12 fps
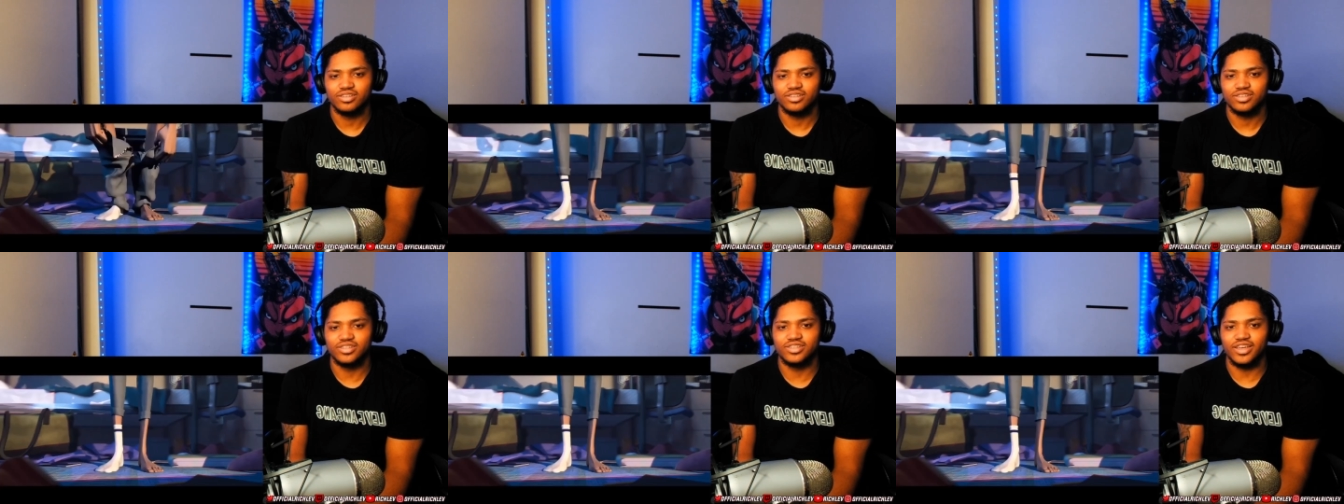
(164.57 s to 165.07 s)

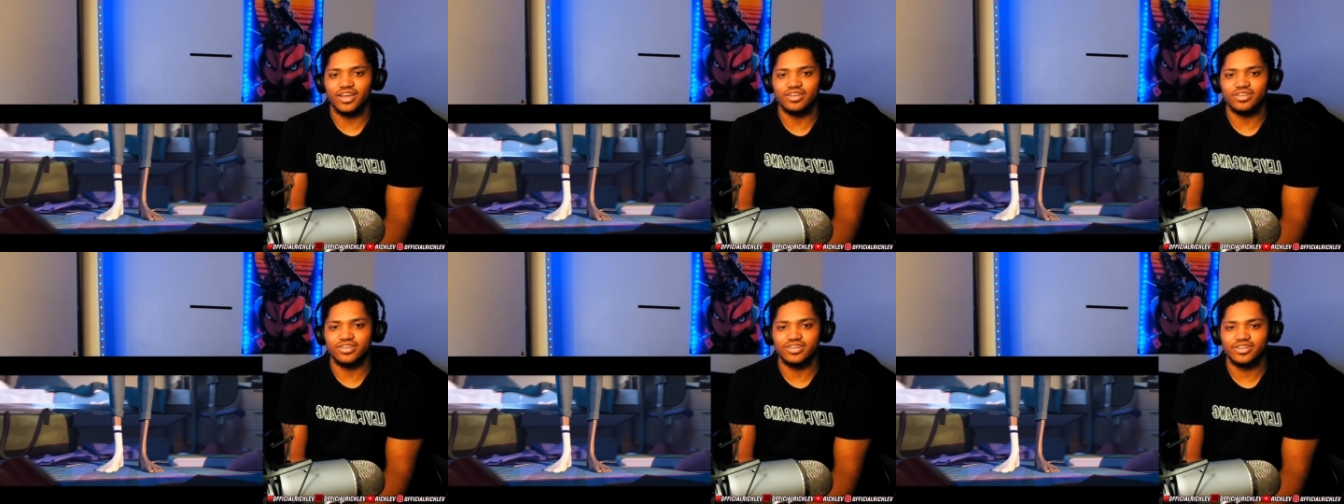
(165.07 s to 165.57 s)
you scared
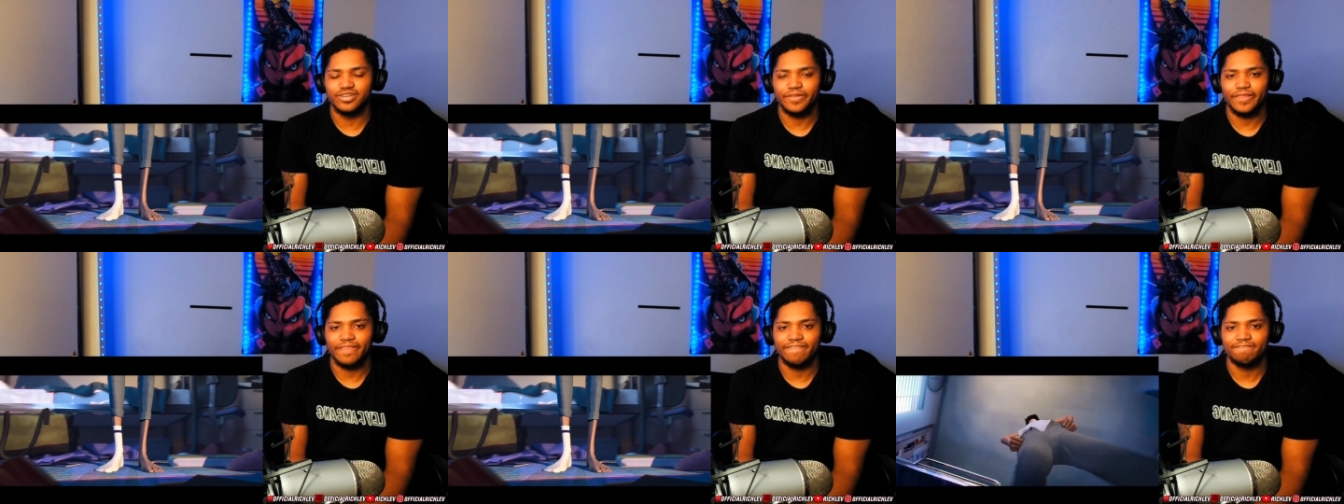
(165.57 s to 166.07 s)
her.
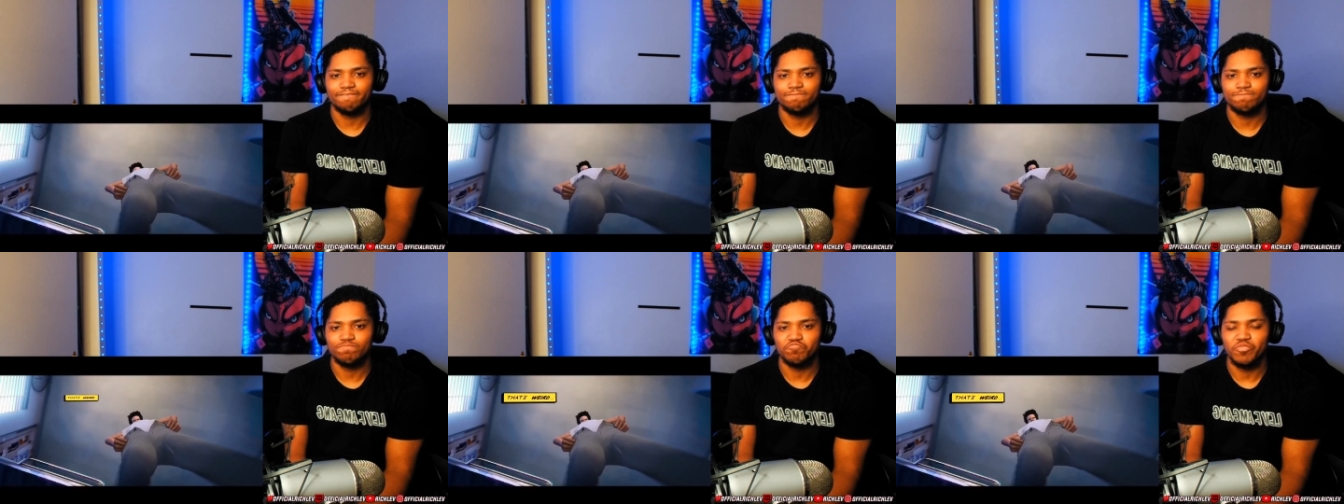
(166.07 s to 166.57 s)

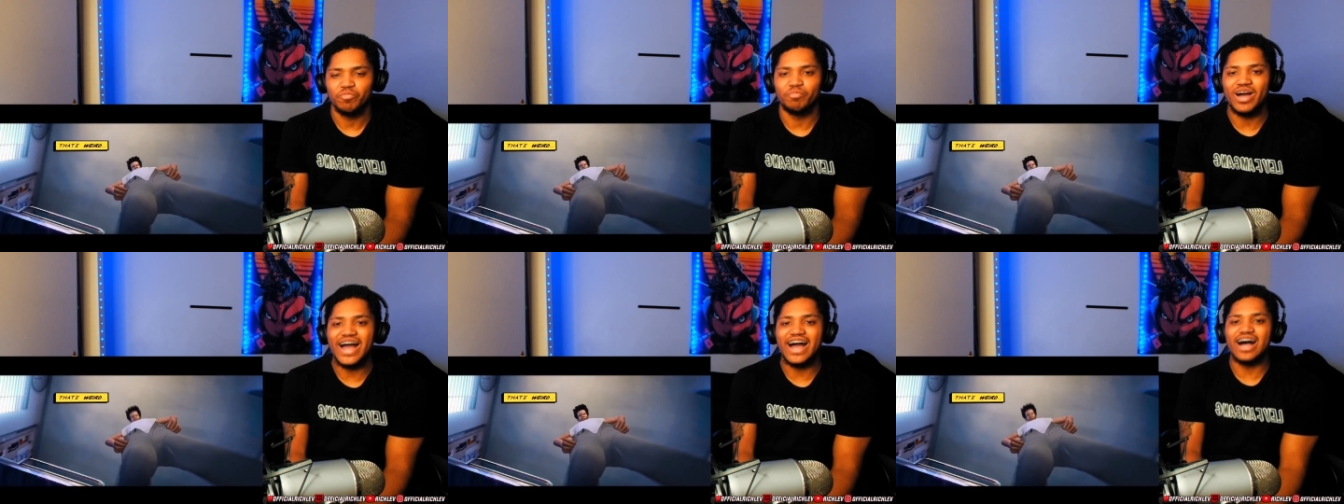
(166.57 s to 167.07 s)

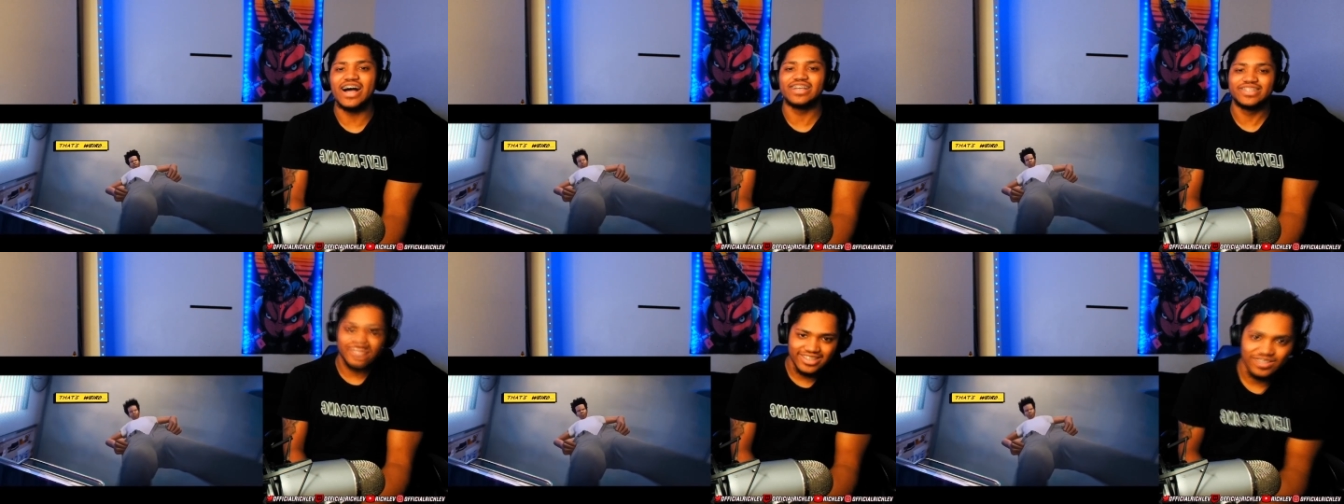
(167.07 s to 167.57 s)

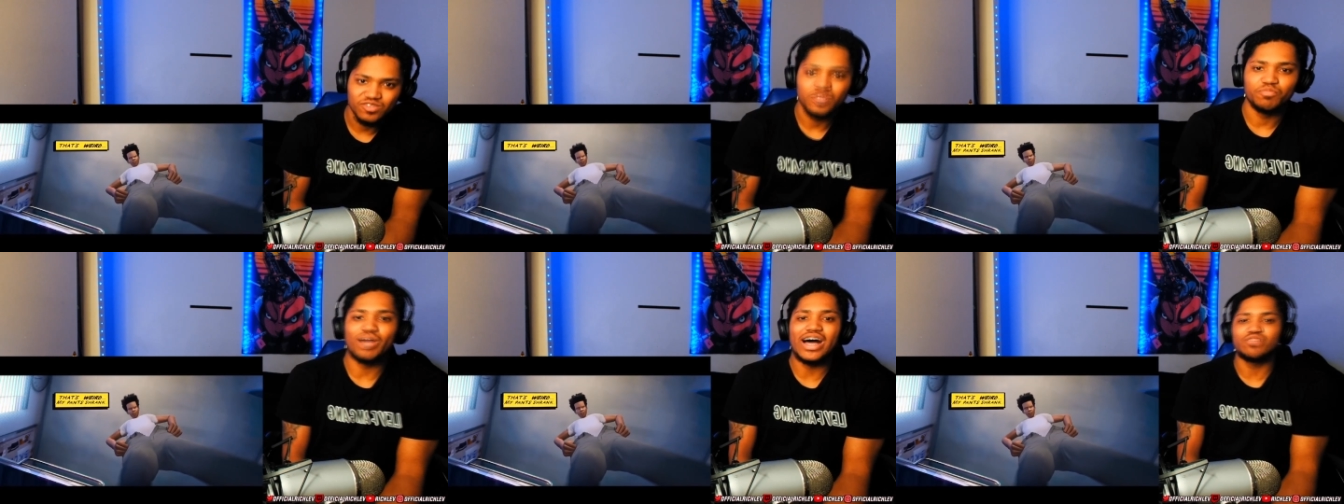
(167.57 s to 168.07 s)
Miles!
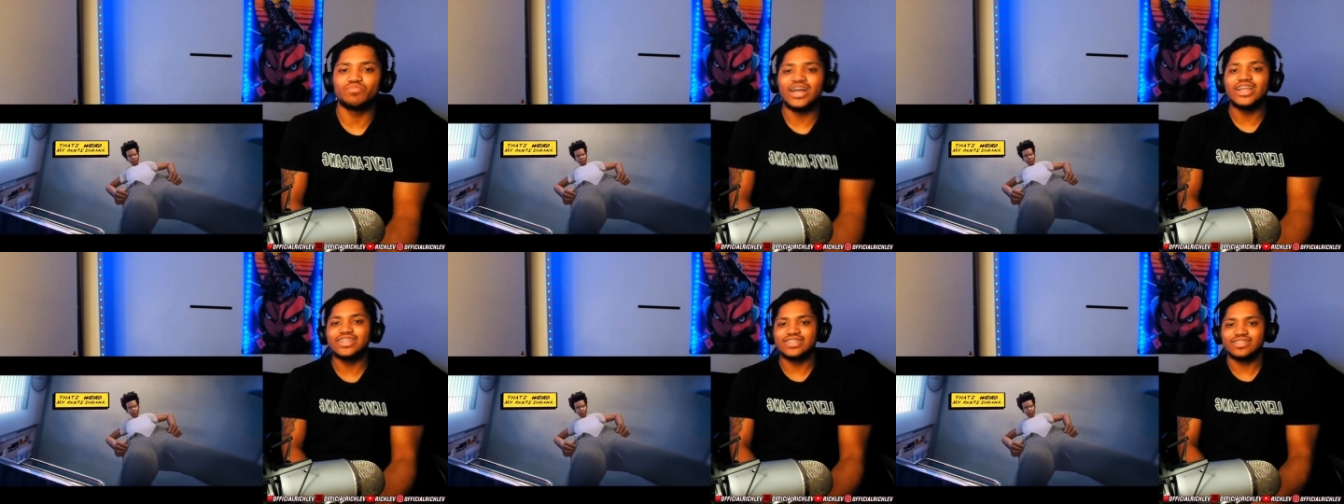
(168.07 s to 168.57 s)
Miles
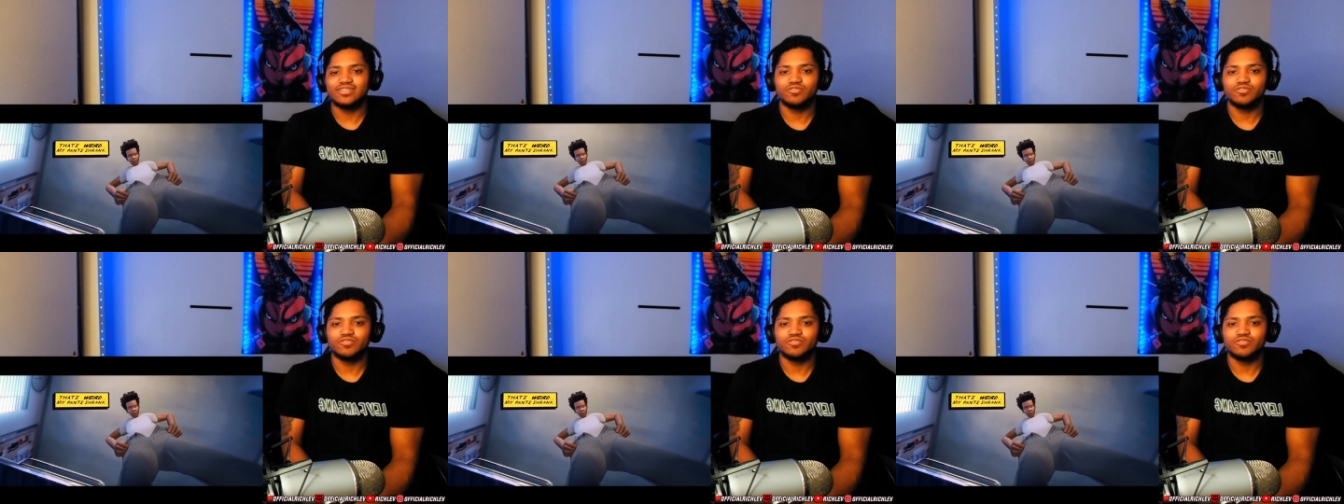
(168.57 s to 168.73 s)
Miles.